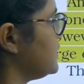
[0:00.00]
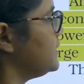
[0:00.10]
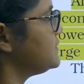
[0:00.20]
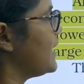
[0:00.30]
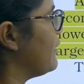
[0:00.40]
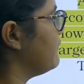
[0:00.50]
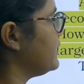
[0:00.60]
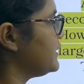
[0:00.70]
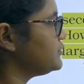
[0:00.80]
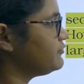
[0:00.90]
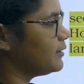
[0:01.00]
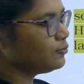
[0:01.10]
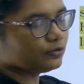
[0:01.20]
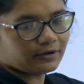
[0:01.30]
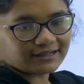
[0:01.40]
the disadvantage of
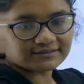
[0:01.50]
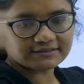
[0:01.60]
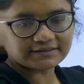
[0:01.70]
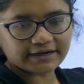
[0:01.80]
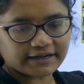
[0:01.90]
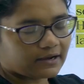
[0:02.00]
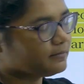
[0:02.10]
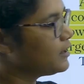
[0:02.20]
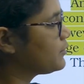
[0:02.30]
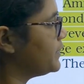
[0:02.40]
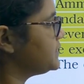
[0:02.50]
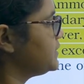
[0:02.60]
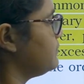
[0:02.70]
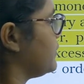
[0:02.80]
ammonolysis? That can be a question